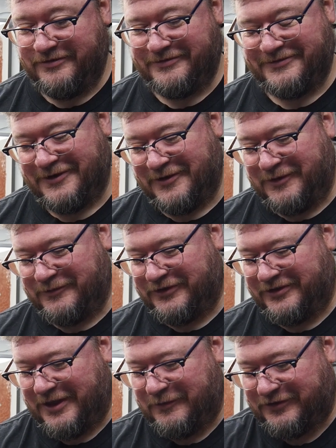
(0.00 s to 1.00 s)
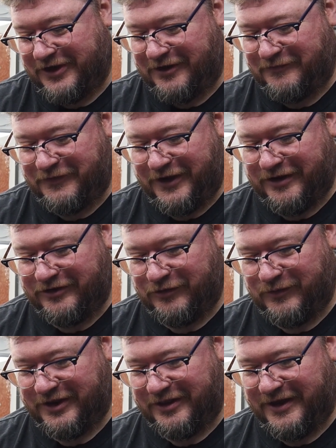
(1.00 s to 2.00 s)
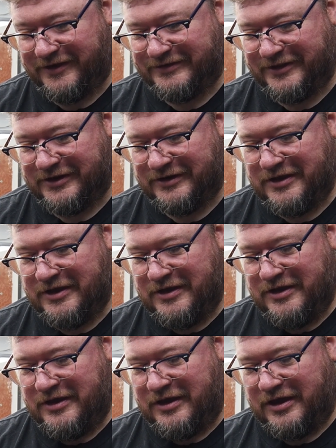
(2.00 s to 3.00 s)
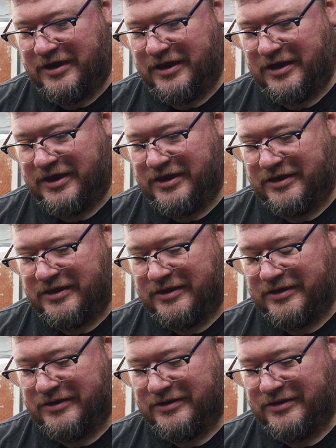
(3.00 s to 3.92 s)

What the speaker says: So that was kind of fun to realize that I